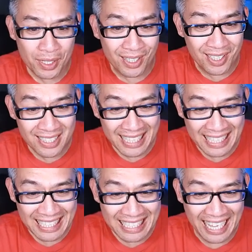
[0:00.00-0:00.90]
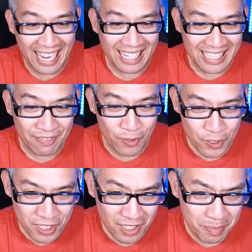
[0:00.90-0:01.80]
It looks like this is the LE
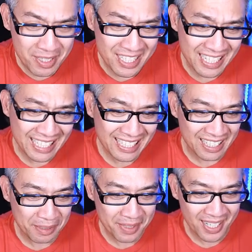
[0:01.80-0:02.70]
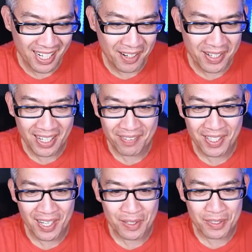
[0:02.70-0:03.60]
version of the machine. Oh my God, I already love the
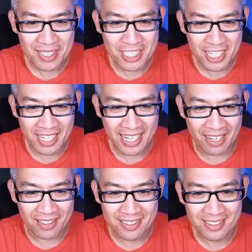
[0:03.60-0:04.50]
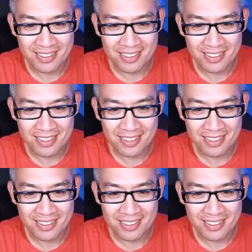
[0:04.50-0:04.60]
colors. Let's check it out.